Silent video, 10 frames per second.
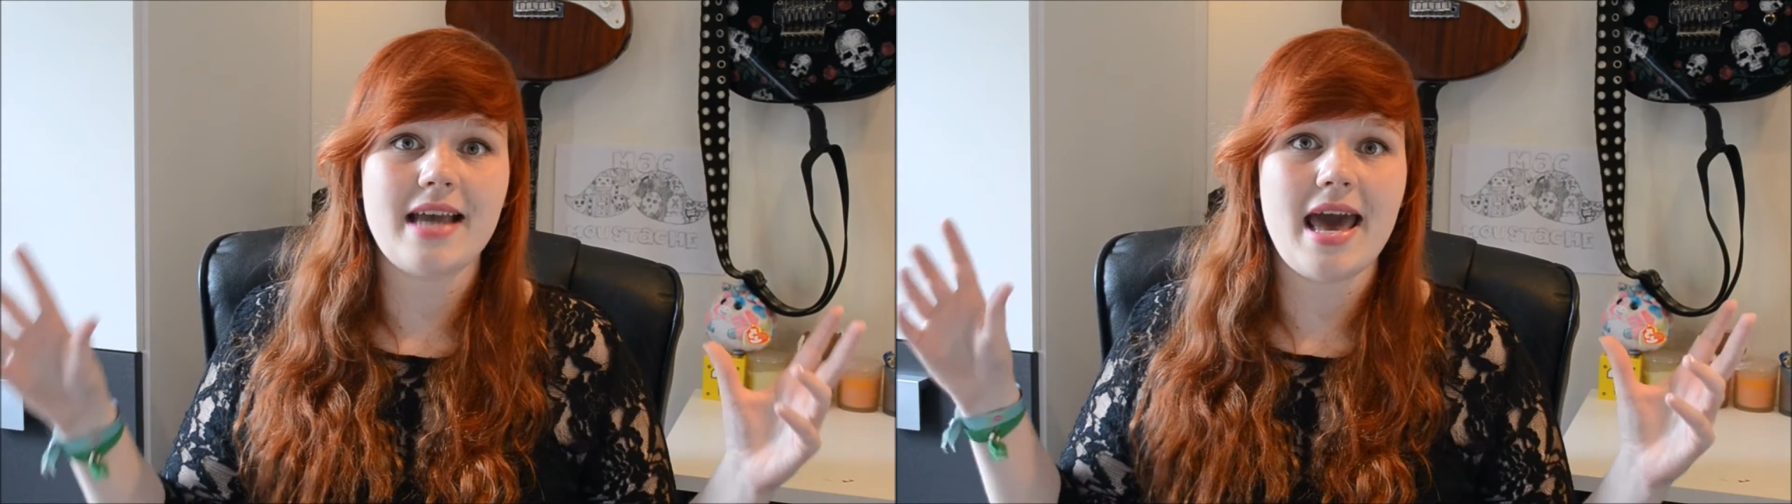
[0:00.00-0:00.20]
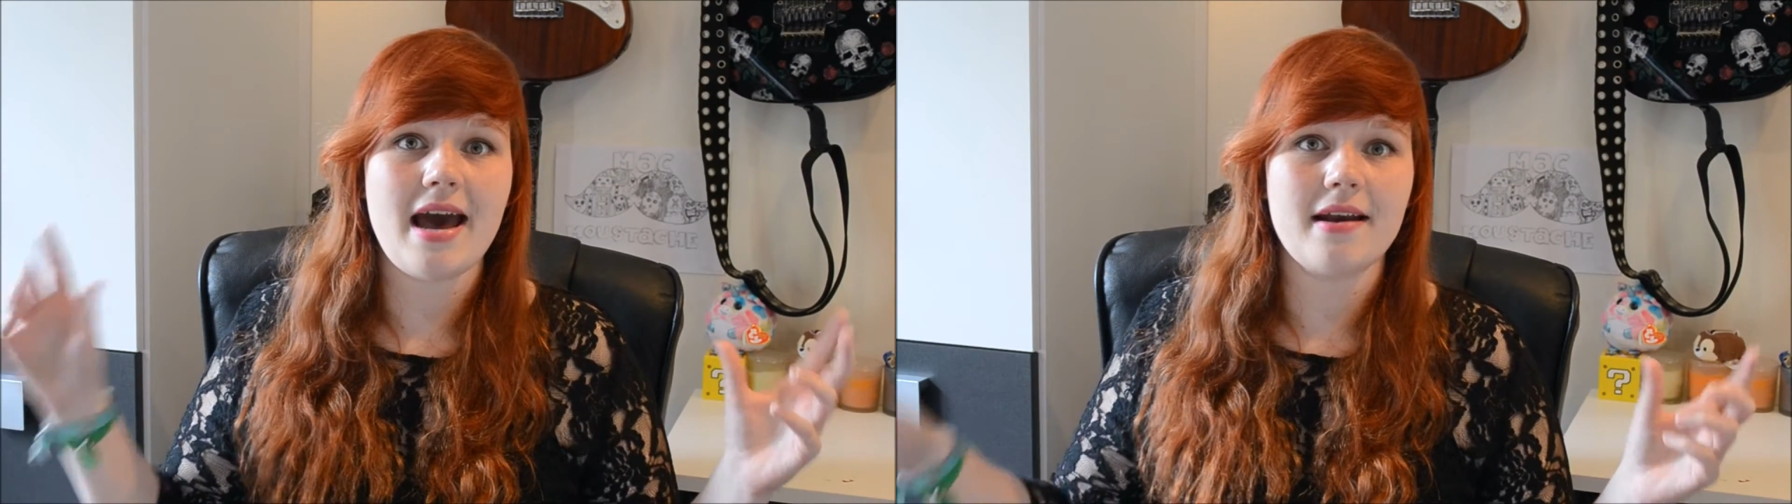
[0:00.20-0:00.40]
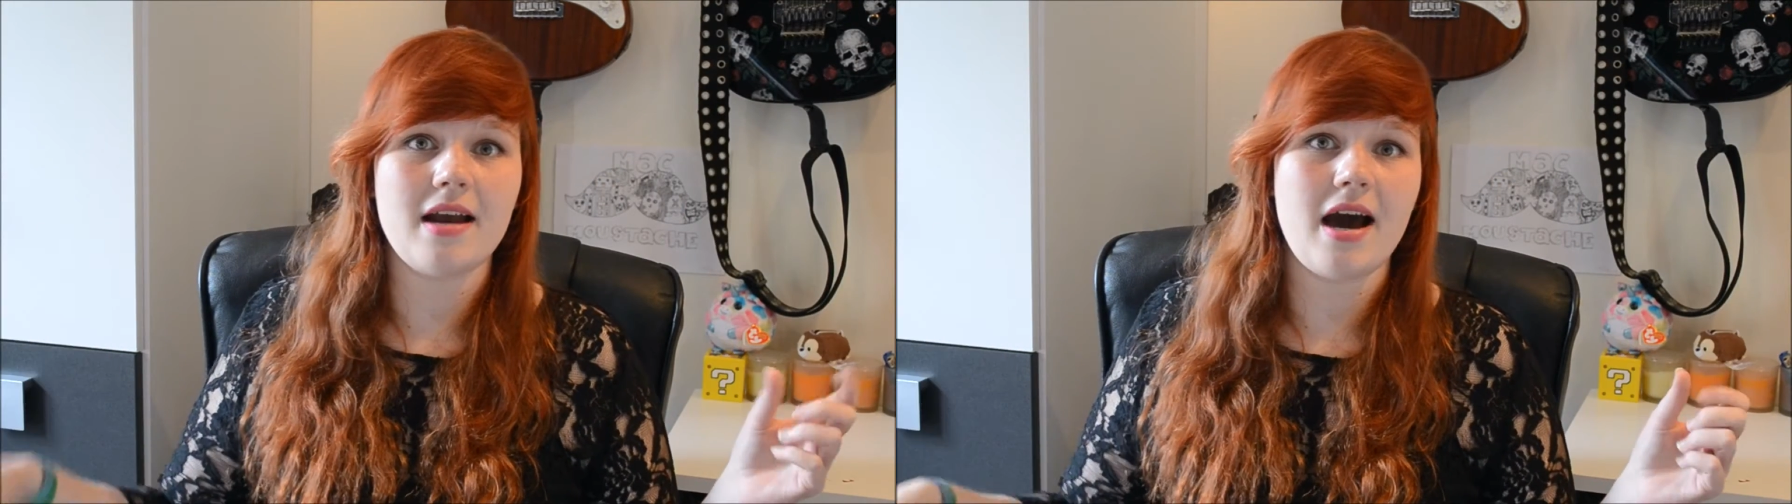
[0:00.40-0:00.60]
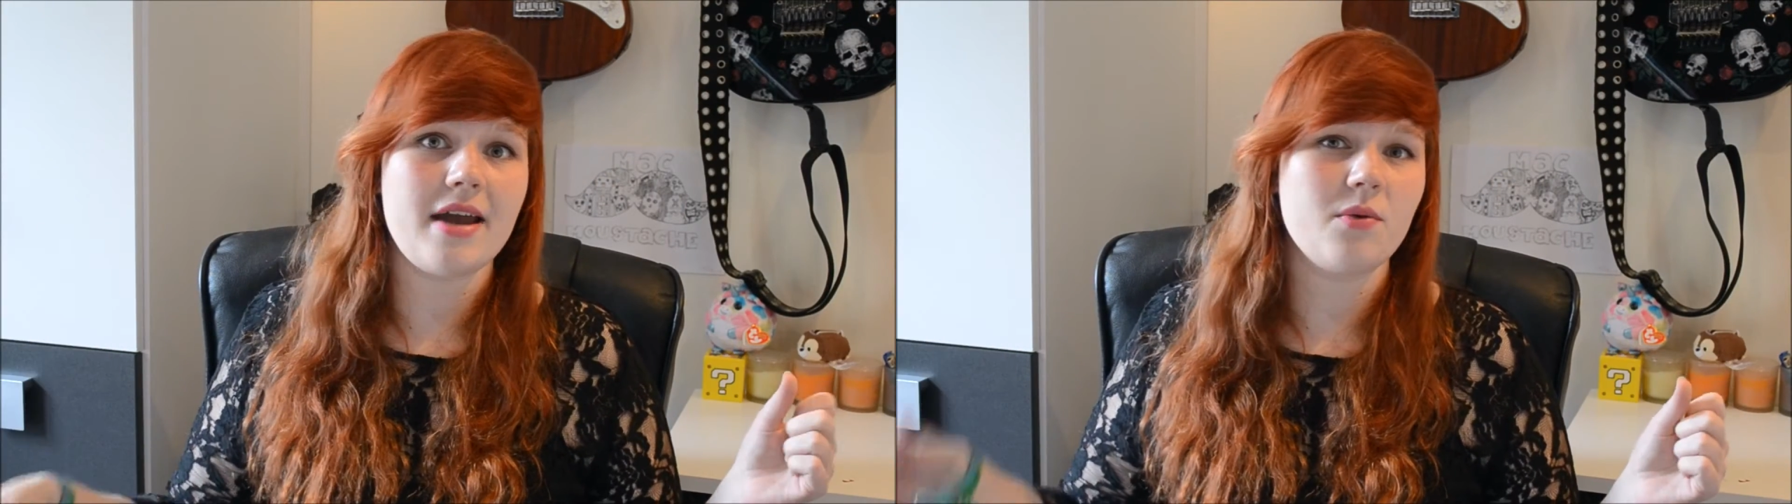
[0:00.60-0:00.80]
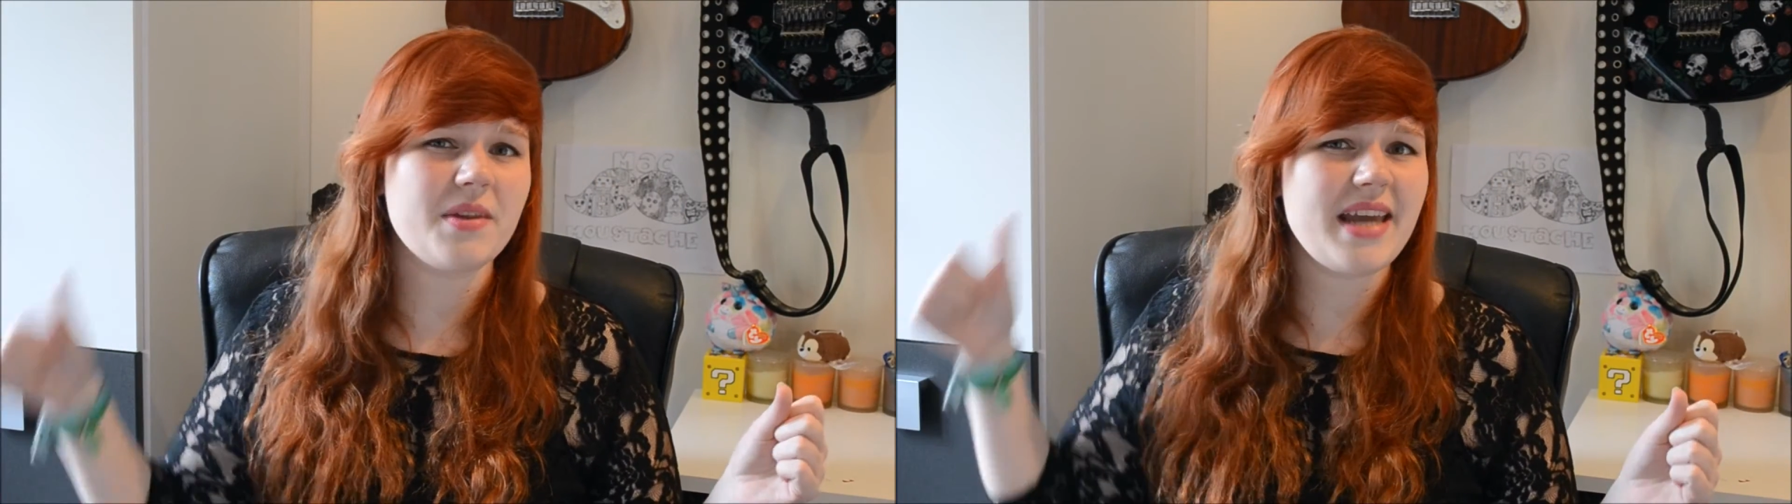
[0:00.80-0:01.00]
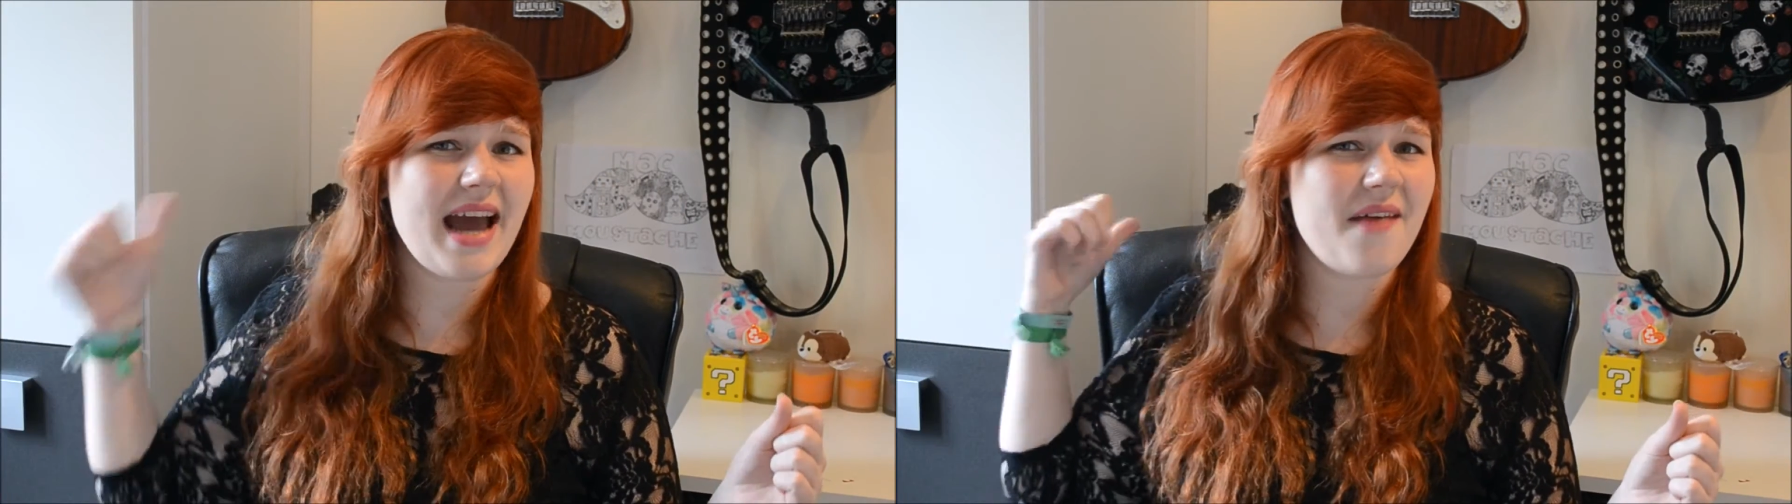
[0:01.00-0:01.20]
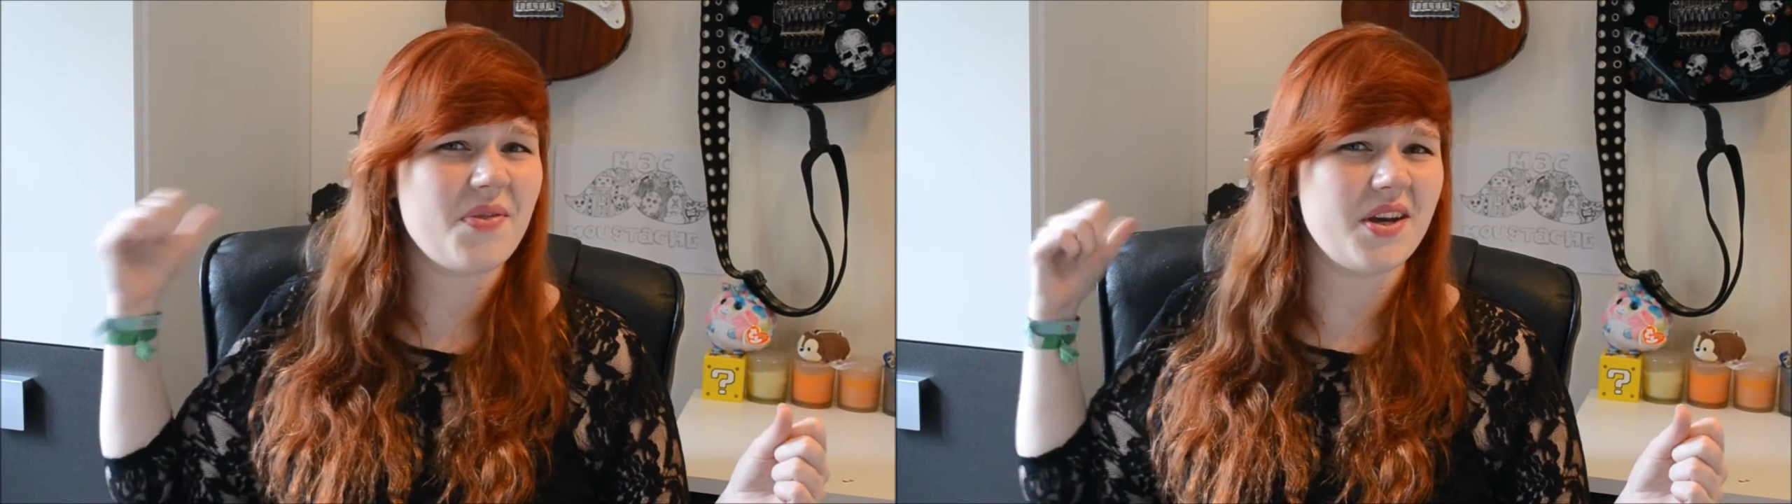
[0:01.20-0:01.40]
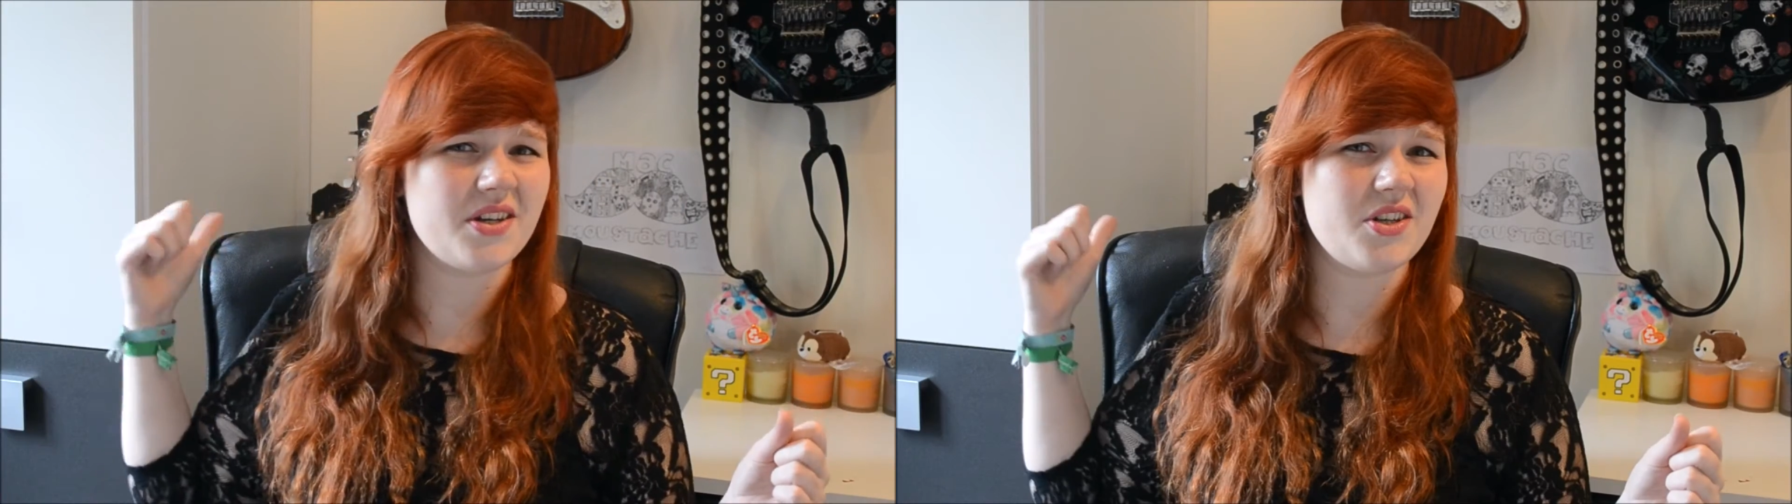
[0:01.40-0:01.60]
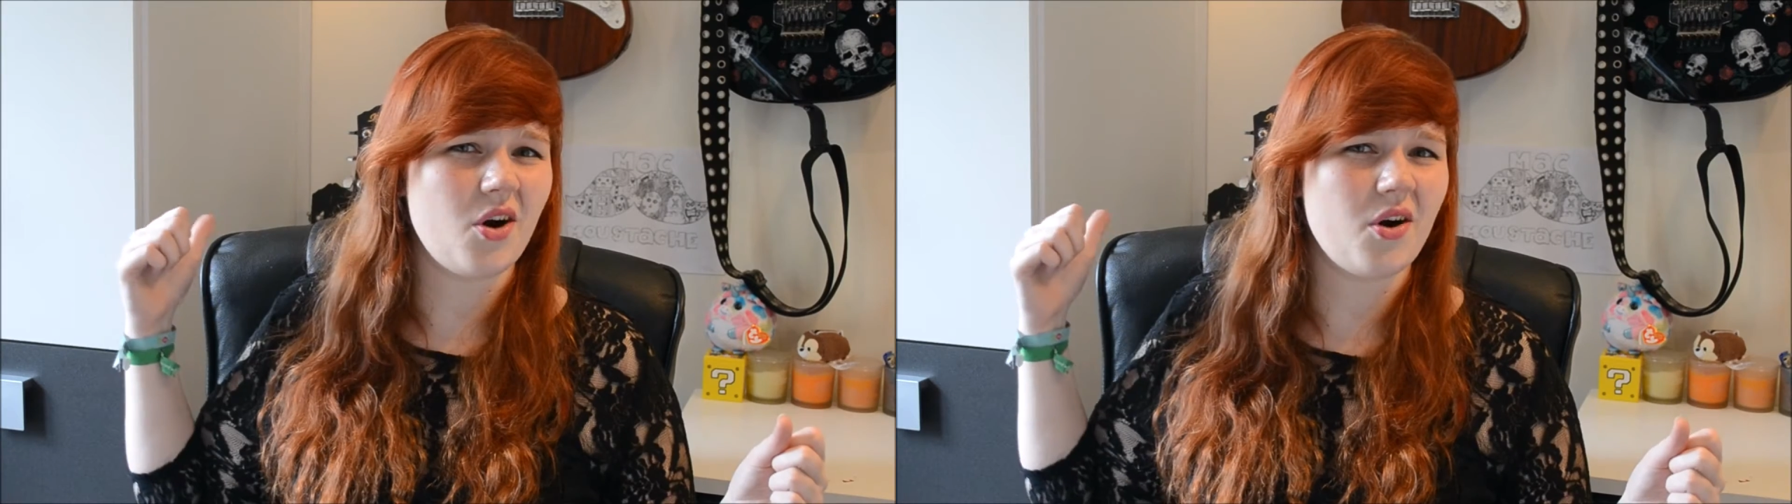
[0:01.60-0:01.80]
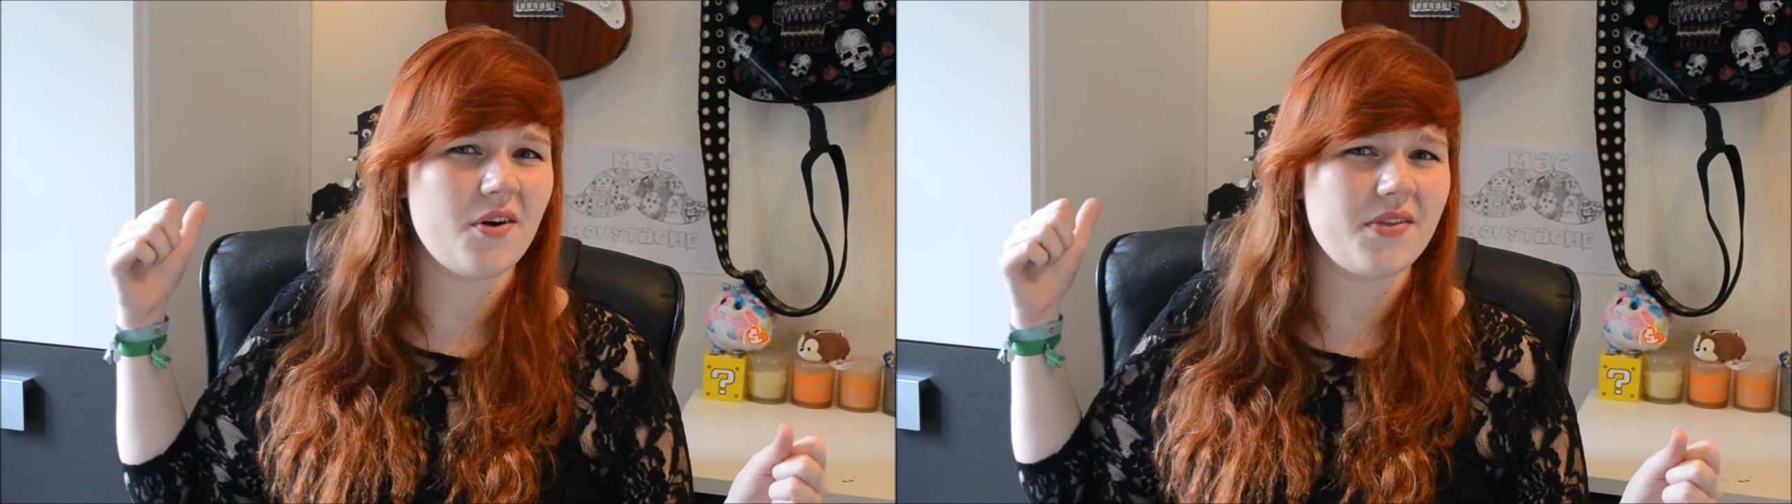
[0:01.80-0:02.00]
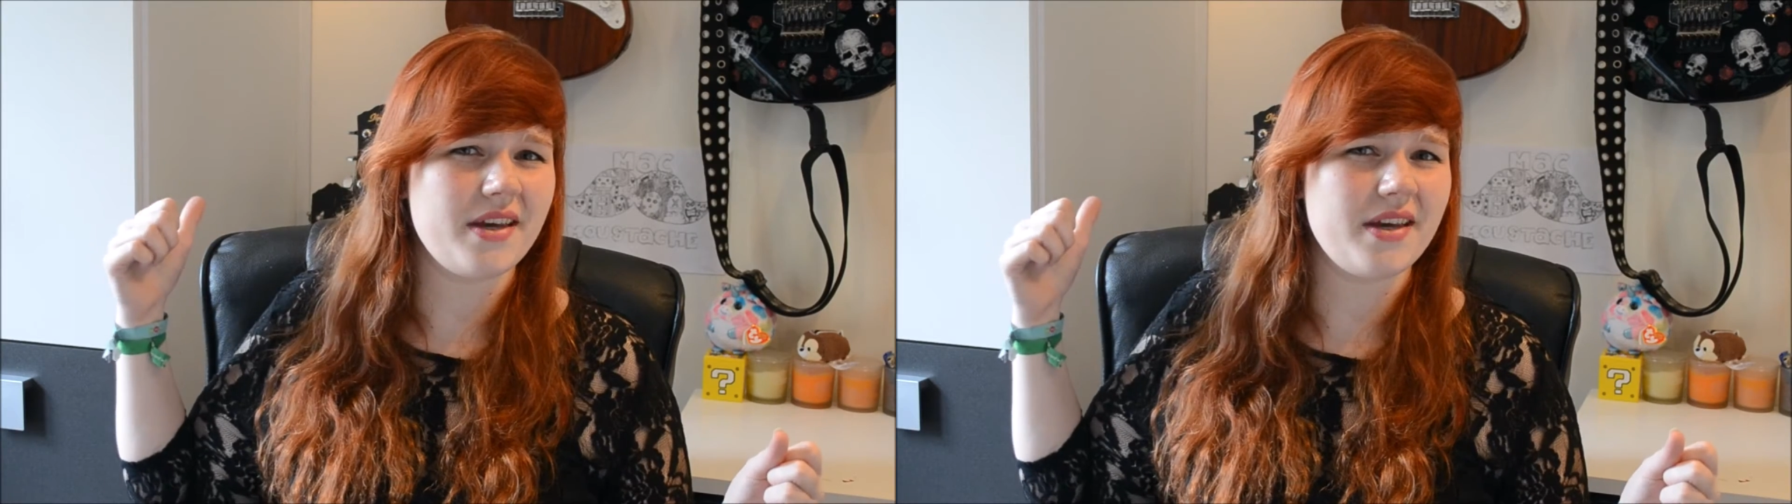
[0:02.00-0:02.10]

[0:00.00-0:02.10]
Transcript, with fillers: and I only have the guitar,